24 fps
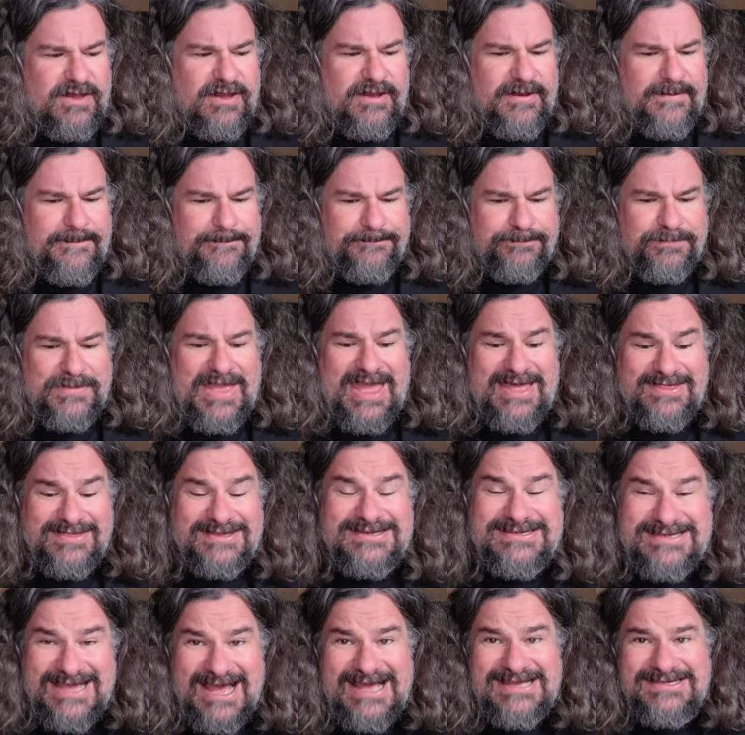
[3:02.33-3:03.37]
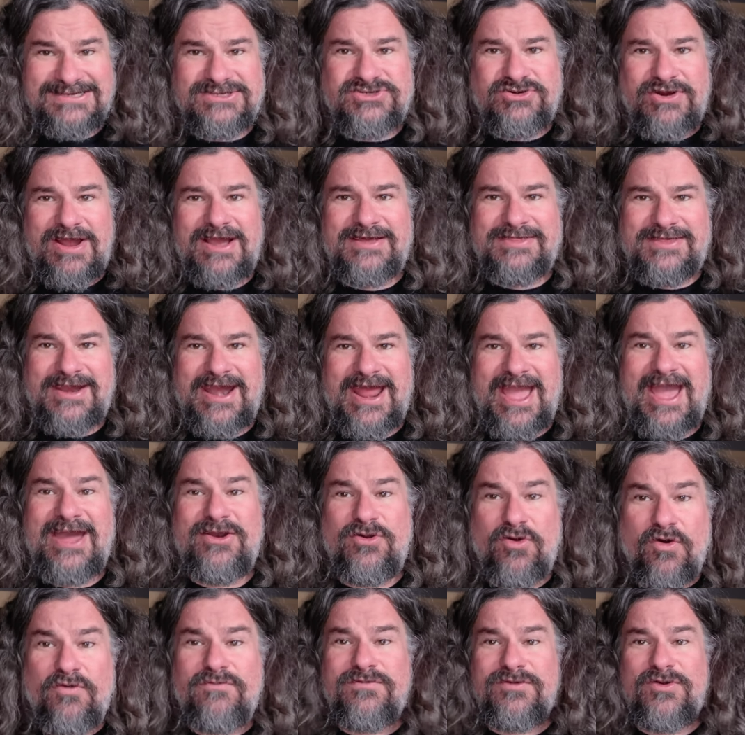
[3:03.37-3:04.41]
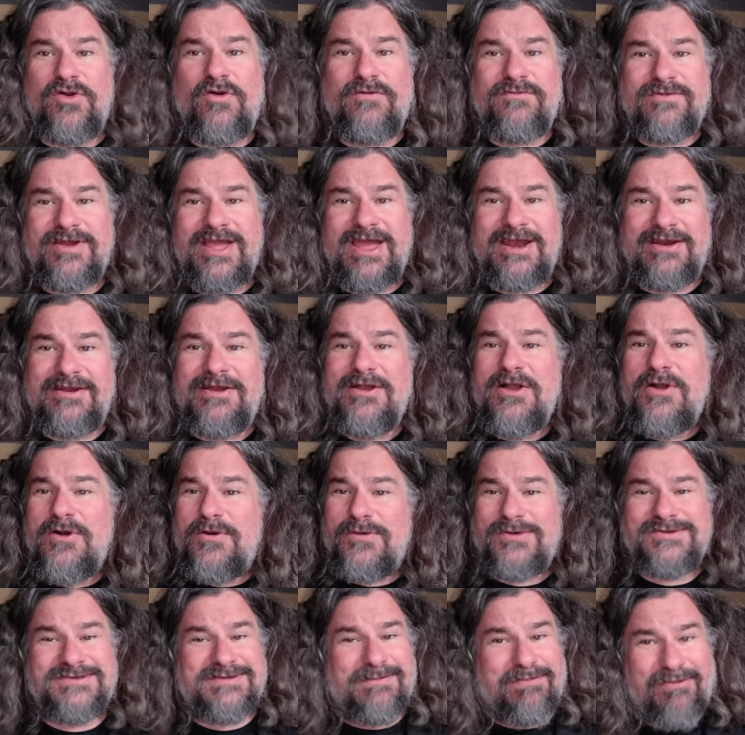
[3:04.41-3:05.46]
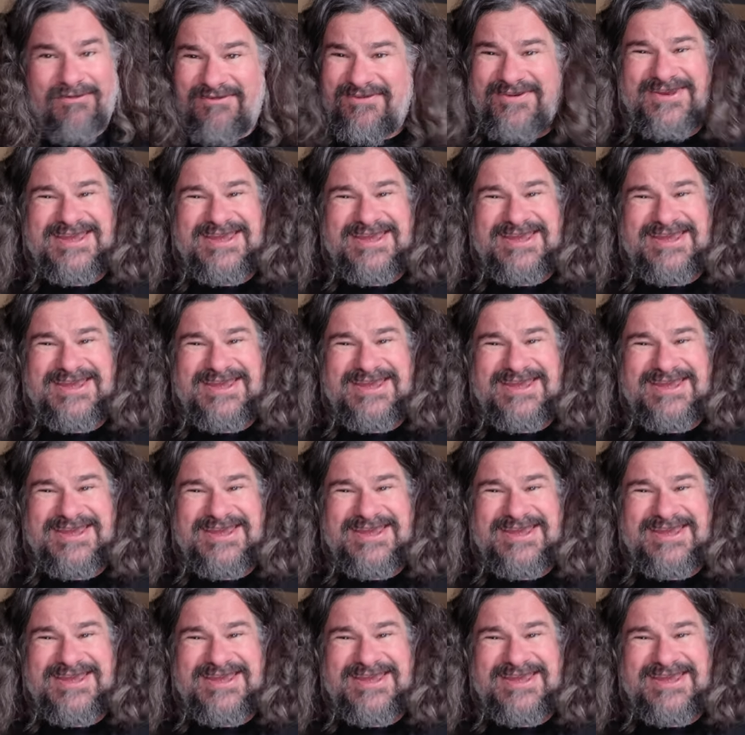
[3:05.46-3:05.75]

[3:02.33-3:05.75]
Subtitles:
And the test track that I had over and over again was a...